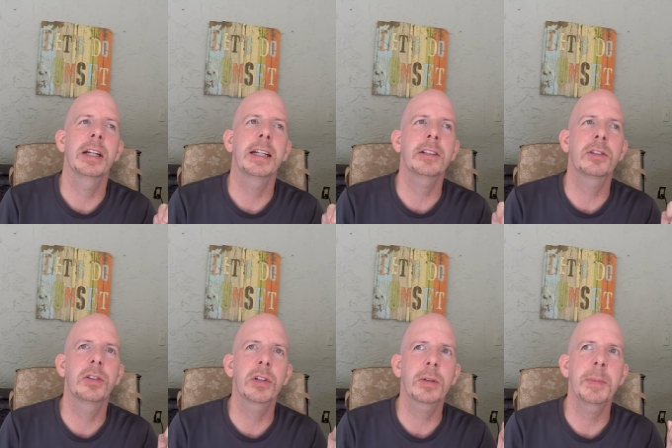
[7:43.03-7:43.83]
it
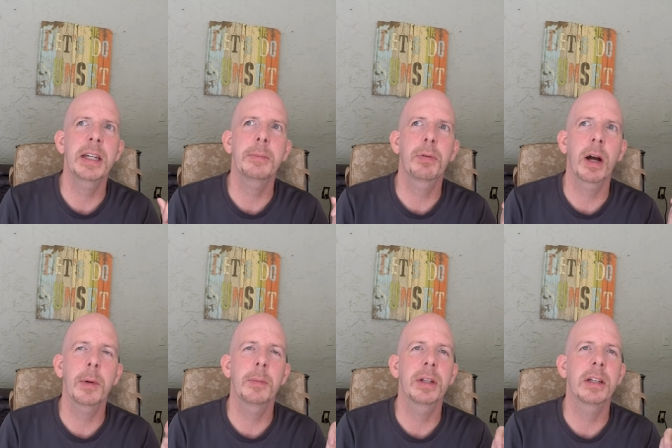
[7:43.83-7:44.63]
took me
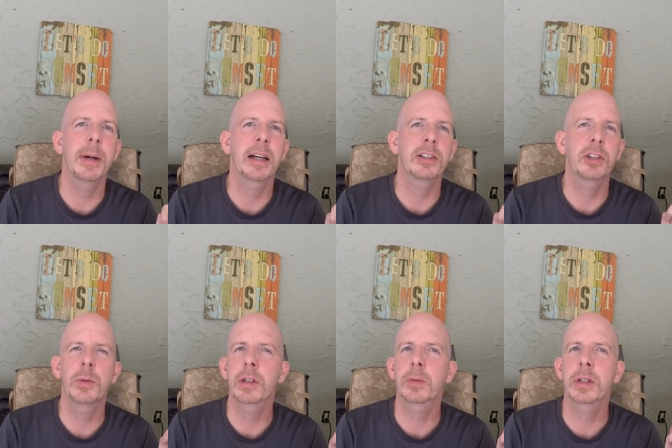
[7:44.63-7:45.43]
probably about two
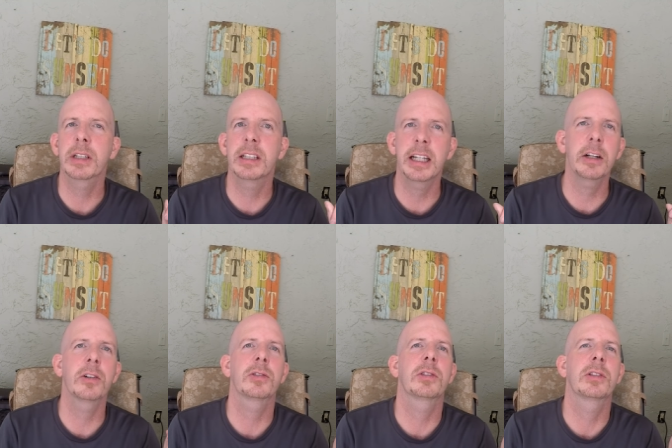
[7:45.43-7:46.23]
or three
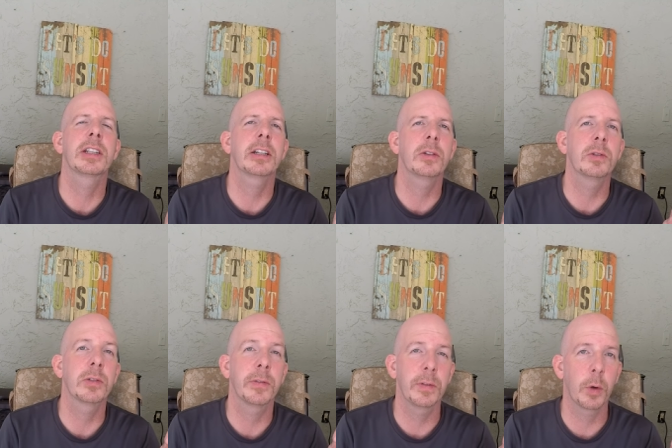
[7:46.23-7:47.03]
years to get used
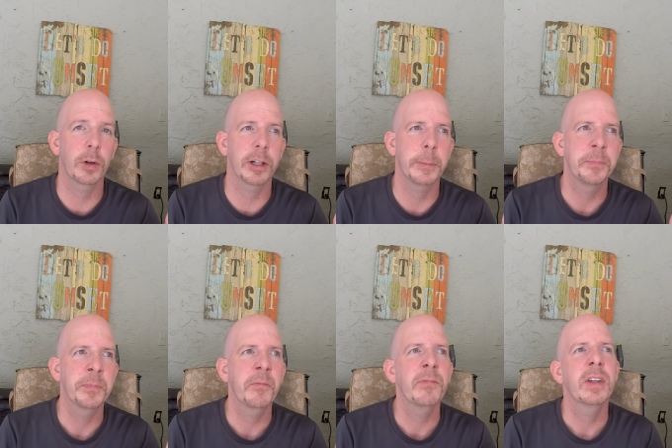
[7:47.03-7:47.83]
to Florida.
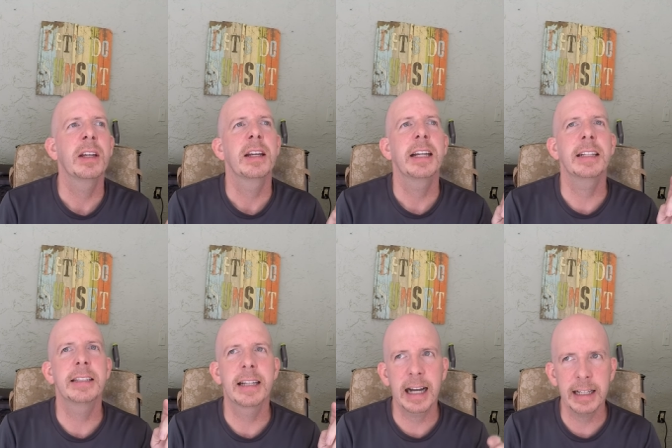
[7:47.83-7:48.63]
In
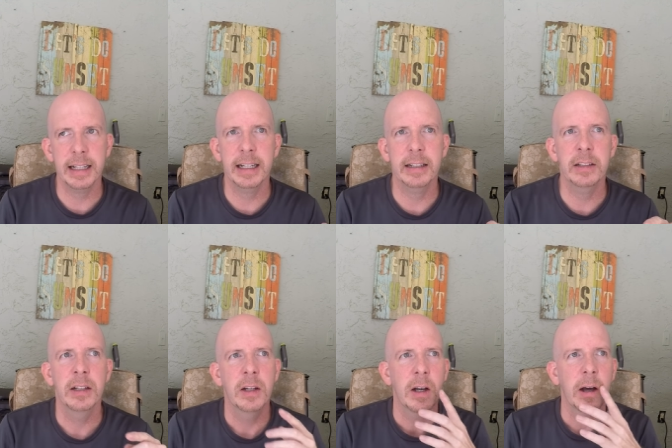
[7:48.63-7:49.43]
Thailand,
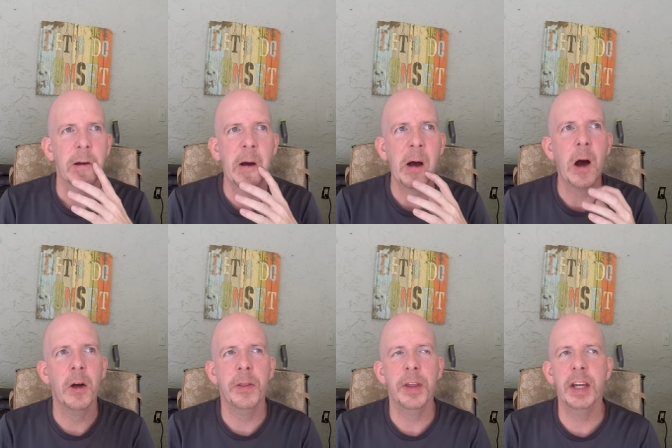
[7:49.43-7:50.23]

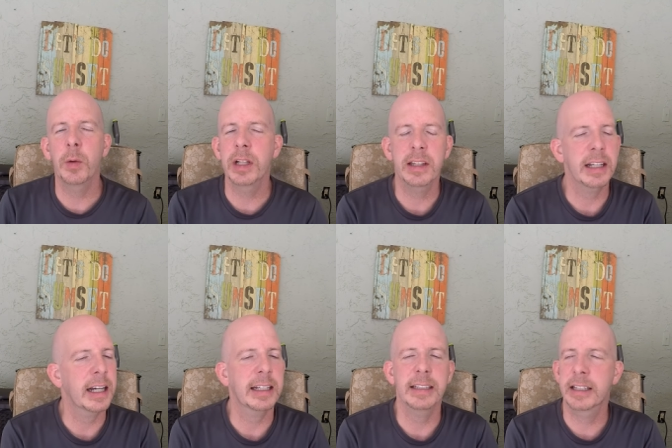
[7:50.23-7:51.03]
the only thing I
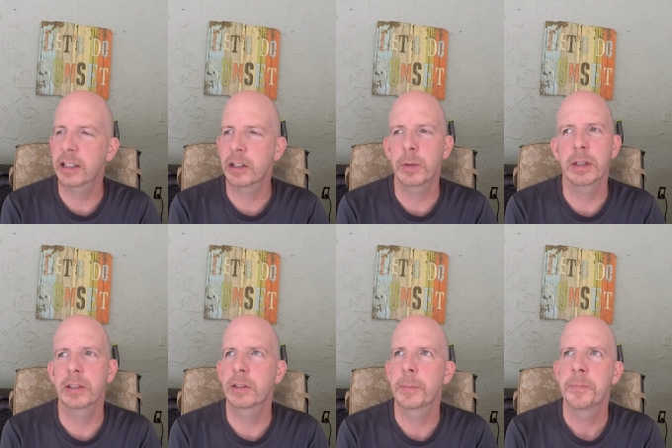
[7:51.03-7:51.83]
can tell you
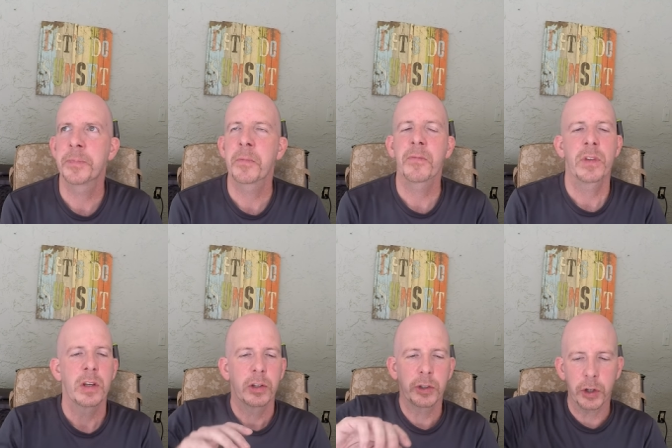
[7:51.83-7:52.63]
is
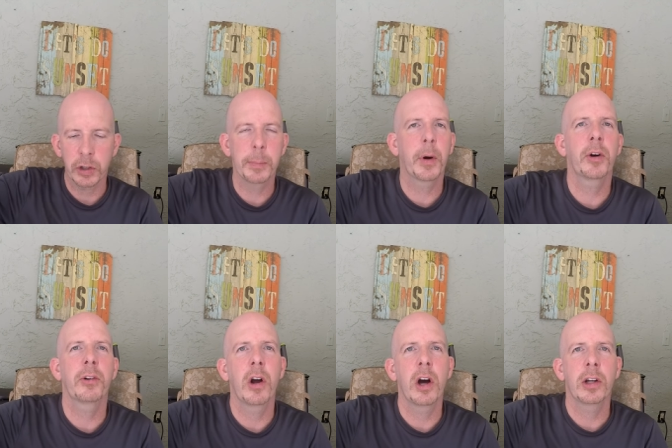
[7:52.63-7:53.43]
turn the burner
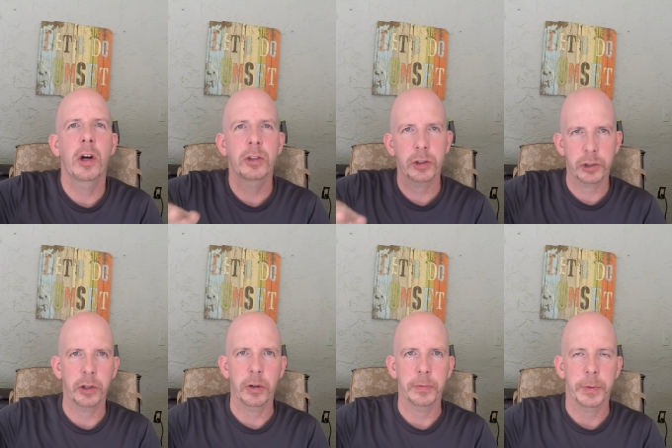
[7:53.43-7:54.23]
on on your
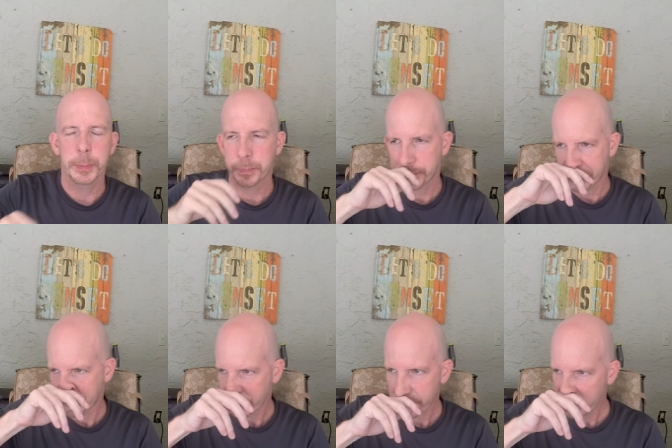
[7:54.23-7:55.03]
stove,
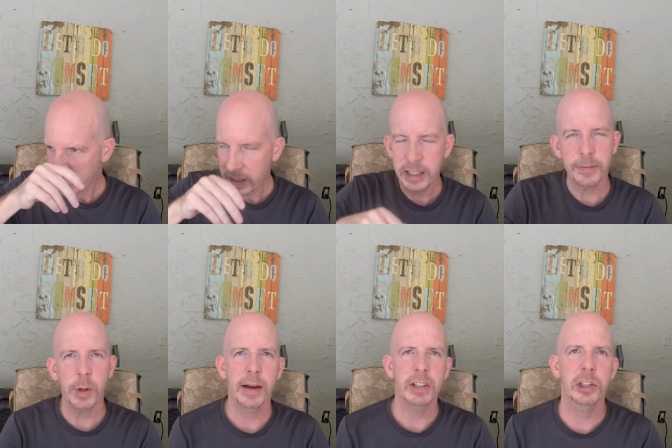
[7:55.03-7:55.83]
if you
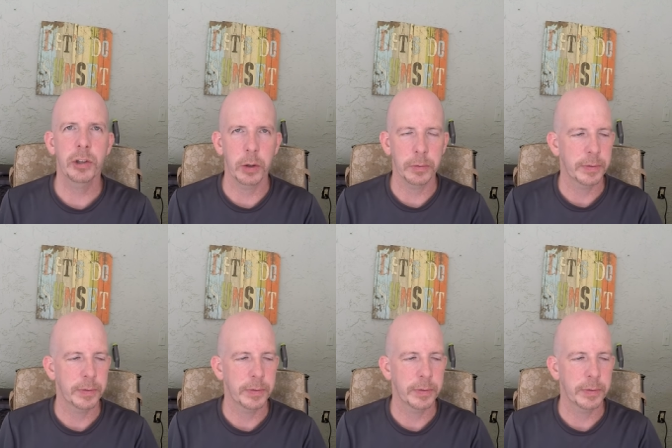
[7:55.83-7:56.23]
have a stove